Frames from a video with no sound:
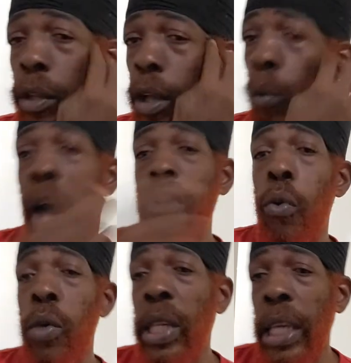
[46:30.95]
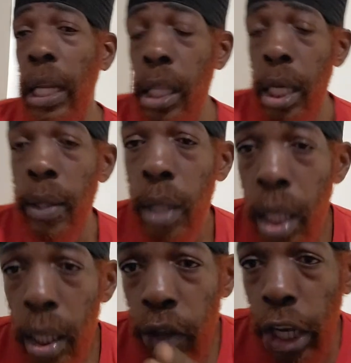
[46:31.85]
Watch who is killing us.
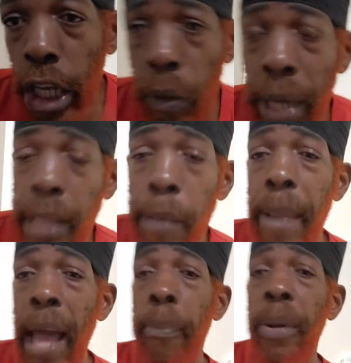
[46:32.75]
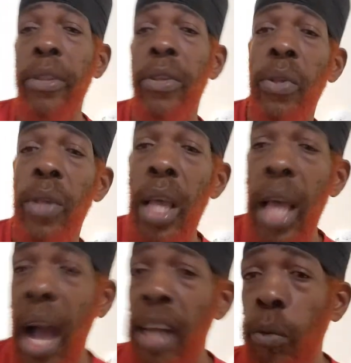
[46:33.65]
Take a look at the Black Panthers,
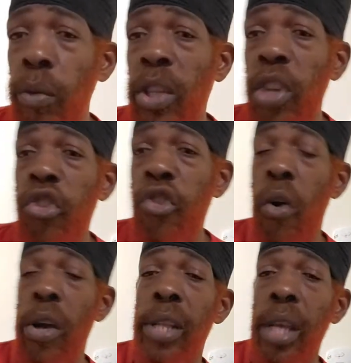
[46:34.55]
how they was destroyed.